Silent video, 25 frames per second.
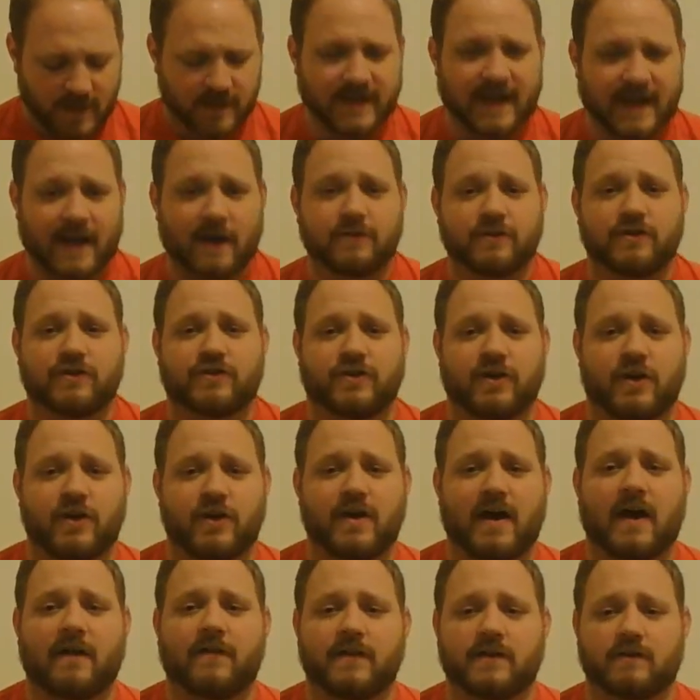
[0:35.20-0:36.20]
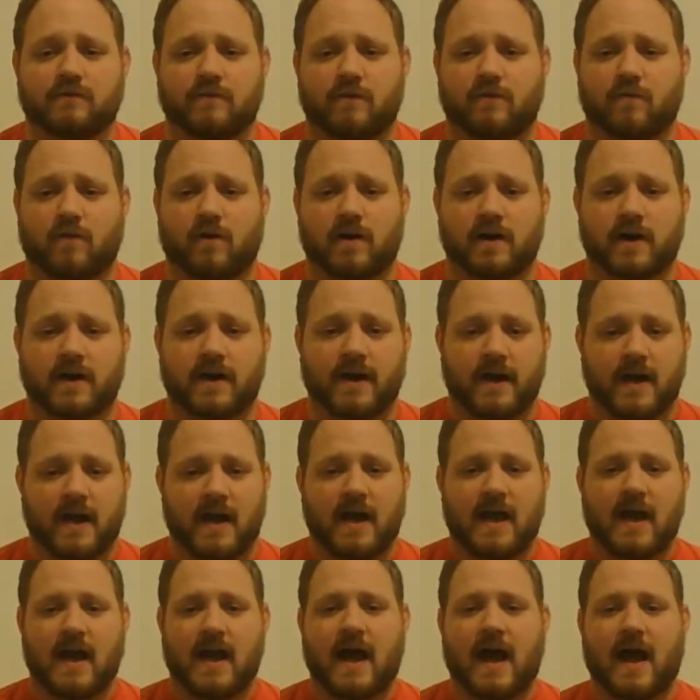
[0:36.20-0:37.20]
Now, to show you how this would work,
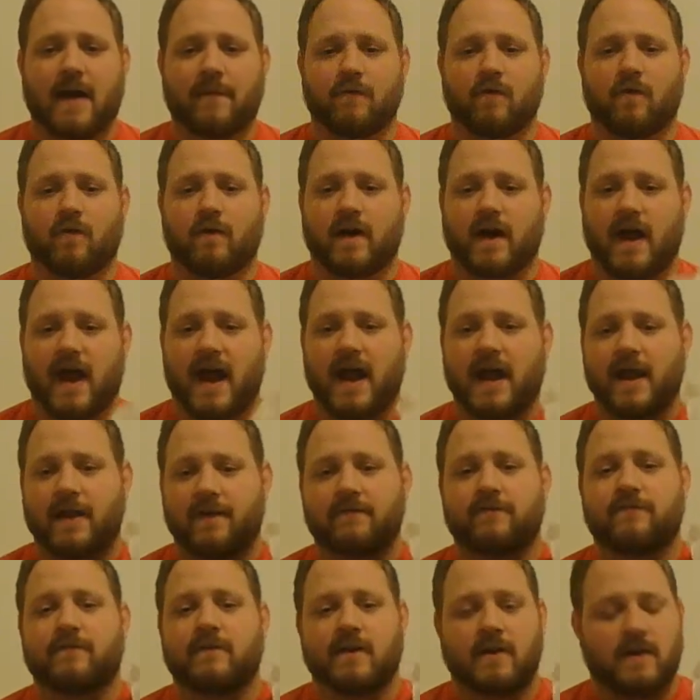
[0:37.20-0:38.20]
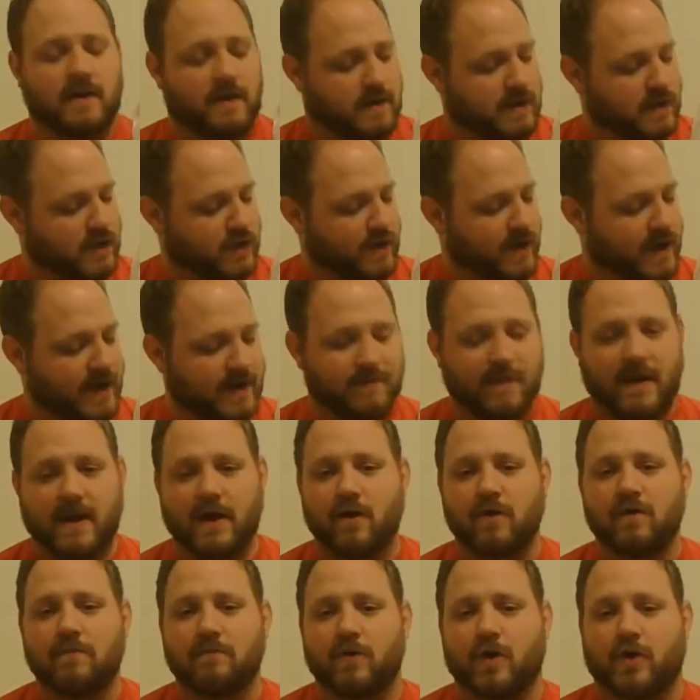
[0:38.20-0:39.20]
I have created my
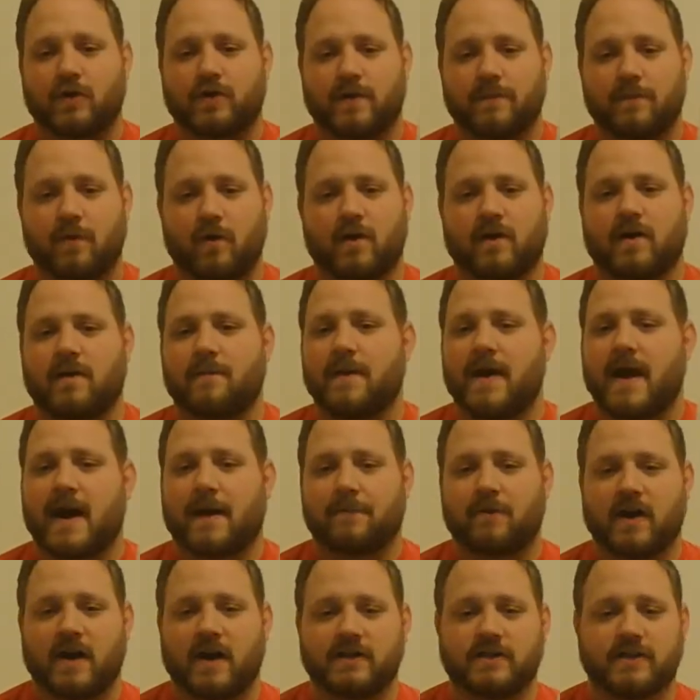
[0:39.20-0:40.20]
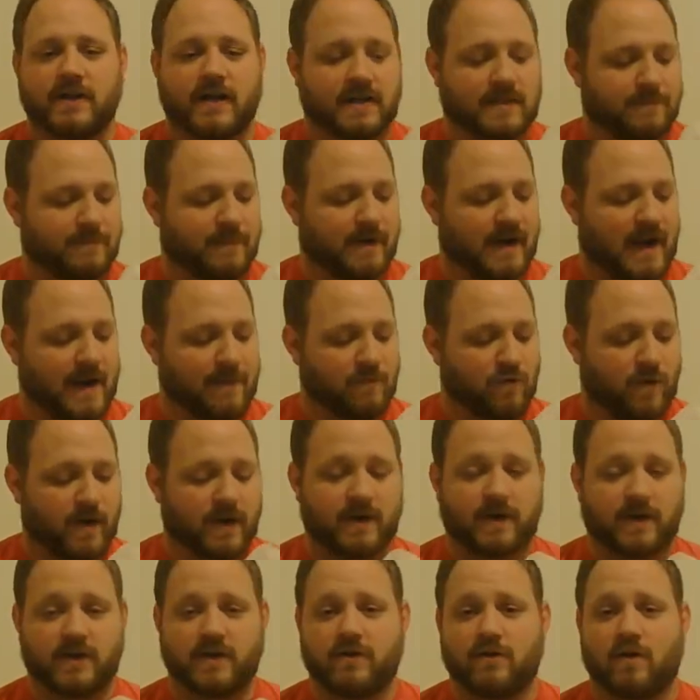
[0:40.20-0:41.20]
own book report and a bag project, but I'm going
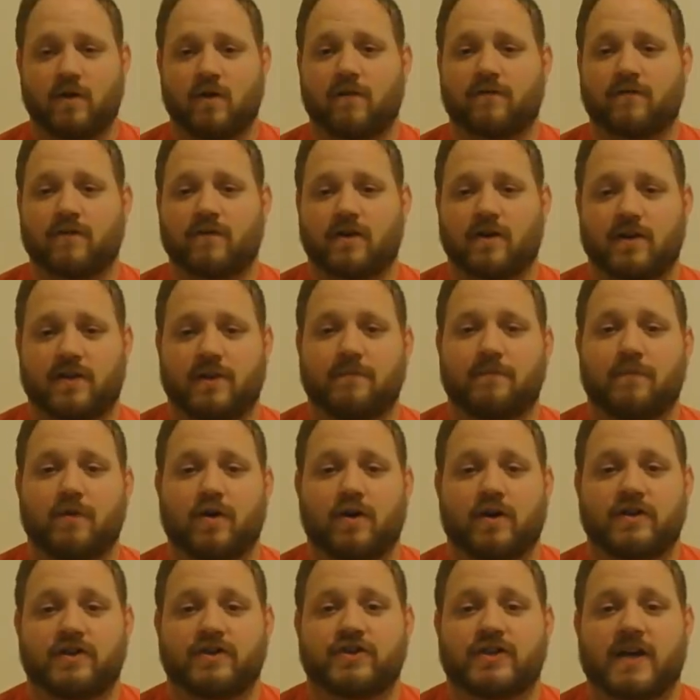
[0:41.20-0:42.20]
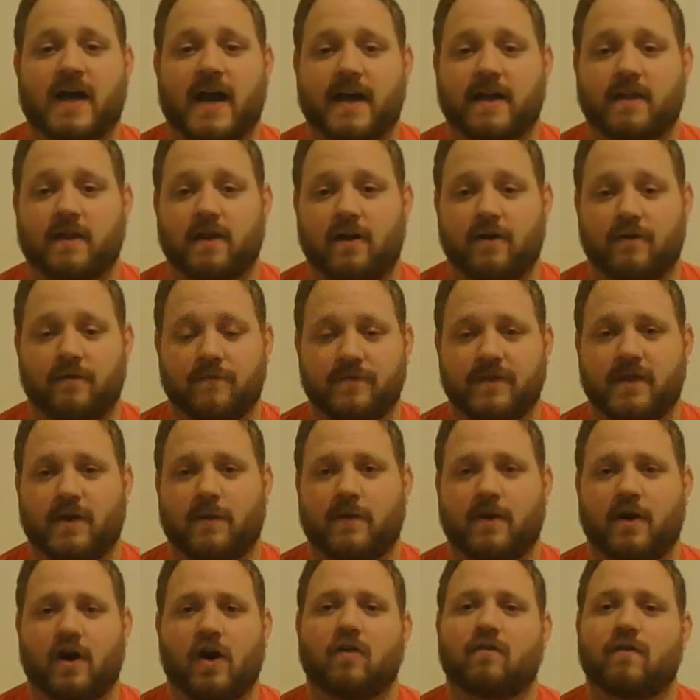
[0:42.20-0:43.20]
to do it over the book Shiloh that
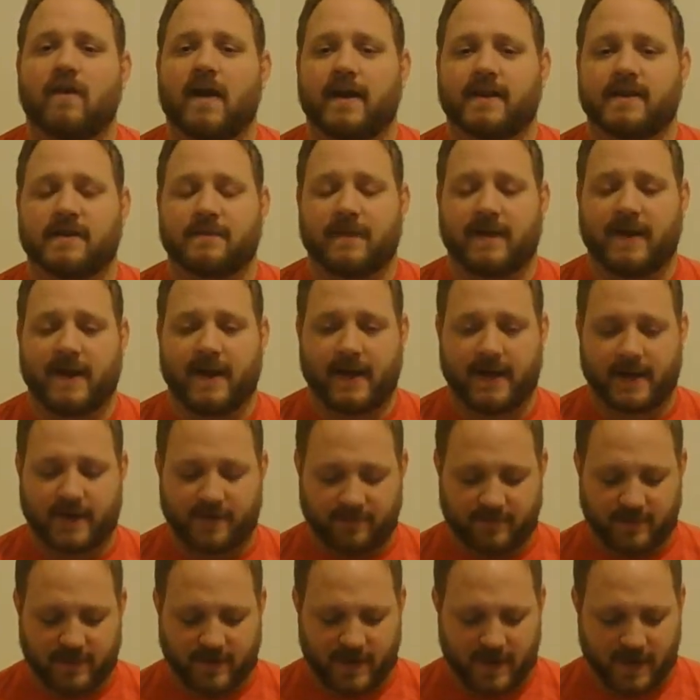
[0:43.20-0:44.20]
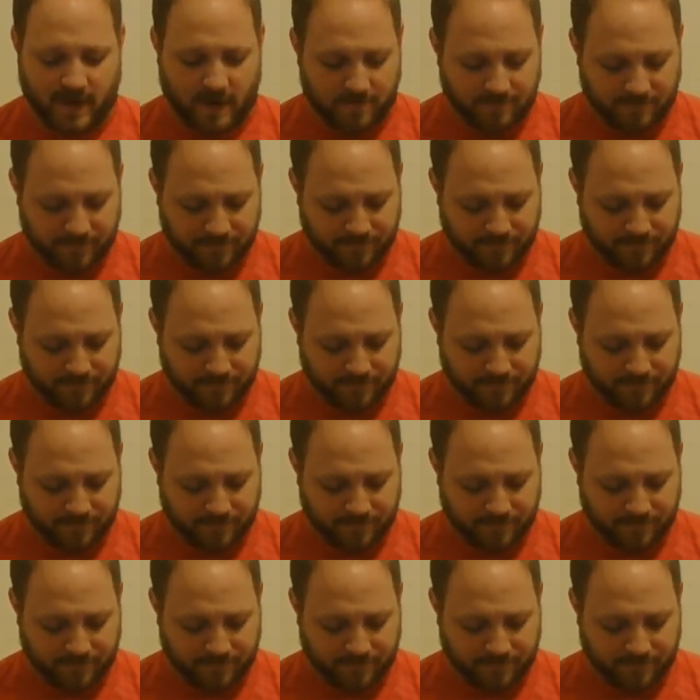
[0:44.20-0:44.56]
we all read in the beginning of the year.